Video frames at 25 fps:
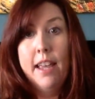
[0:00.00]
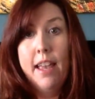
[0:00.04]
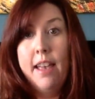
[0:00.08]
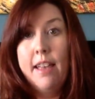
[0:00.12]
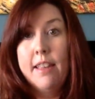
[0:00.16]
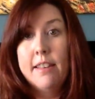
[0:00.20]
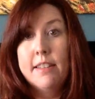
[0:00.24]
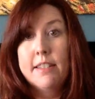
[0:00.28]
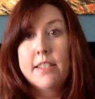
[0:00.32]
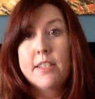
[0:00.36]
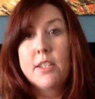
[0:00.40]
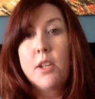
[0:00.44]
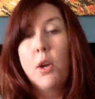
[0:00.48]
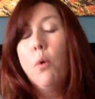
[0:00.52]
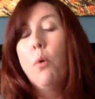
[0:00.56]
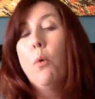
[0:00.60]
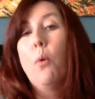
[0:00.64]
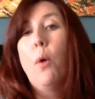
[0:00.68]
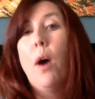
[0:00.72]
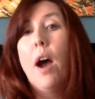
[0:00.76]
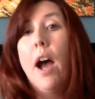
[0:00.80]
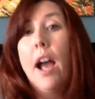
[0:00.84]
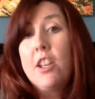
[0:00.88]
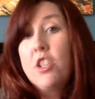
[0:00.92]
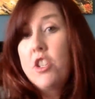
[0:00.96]
and
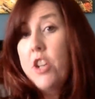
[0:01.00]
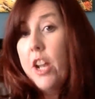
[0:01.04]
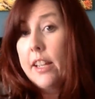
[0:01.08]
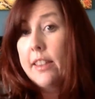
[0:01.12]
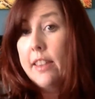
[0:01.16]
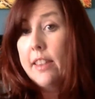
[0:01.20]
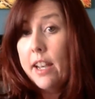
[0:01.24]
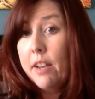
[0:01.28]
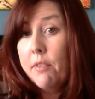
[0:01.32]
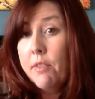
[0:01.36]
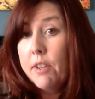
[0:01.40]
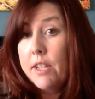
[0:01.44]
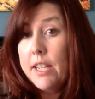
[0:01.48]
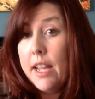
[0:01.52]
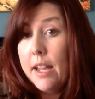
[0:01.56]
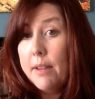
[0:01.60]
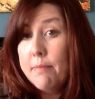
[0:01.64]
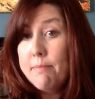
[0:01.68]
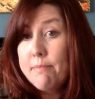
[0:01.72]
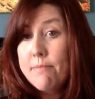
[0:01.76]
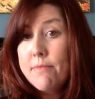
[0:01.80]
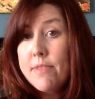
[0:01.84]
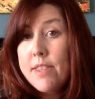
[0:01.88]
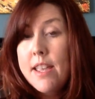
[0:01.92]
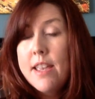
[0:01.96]
so I check that every day.